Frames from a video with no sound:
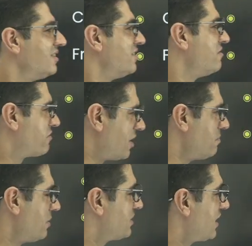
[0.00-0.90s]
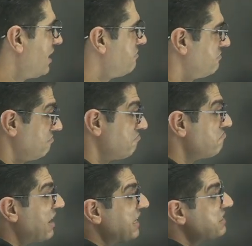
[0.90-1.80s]
from himself,
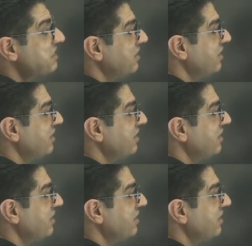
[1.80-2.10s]
miserly.